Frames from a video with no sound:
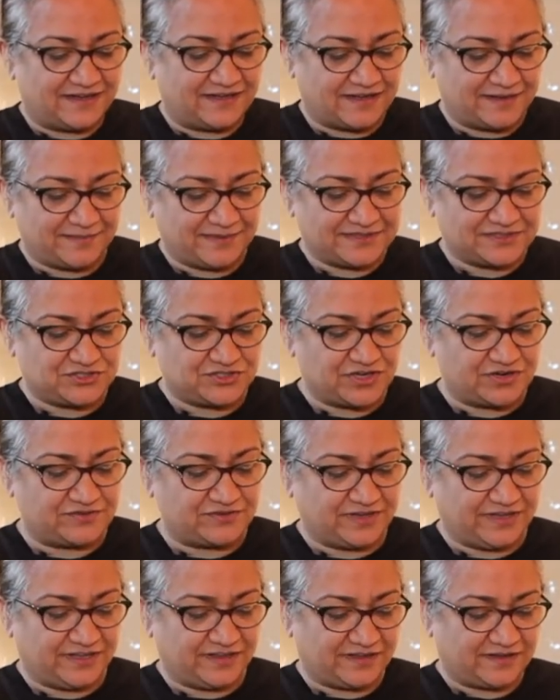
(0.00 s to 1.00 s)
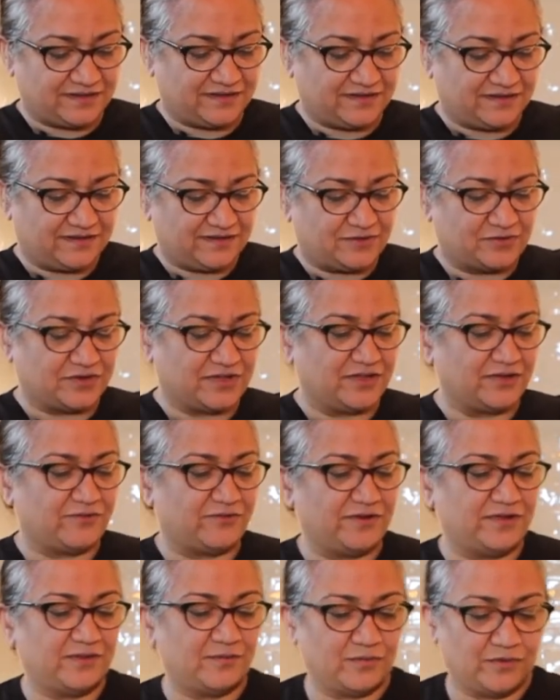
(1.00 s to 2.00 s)
because generally the cooking
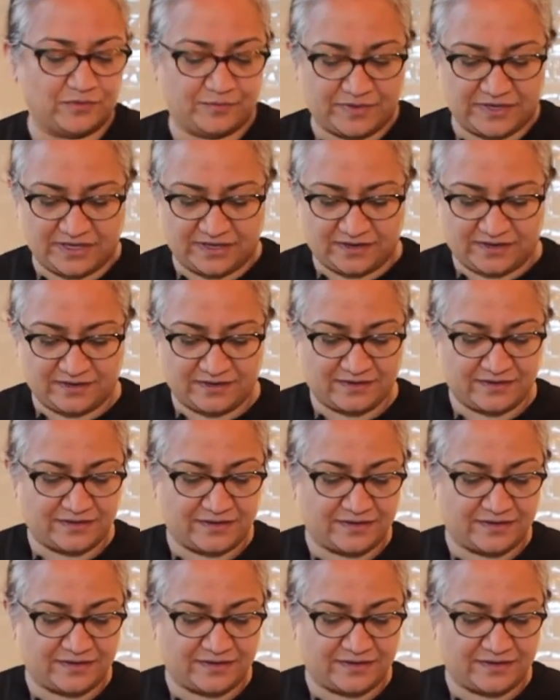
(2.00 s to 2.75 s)
oil will be,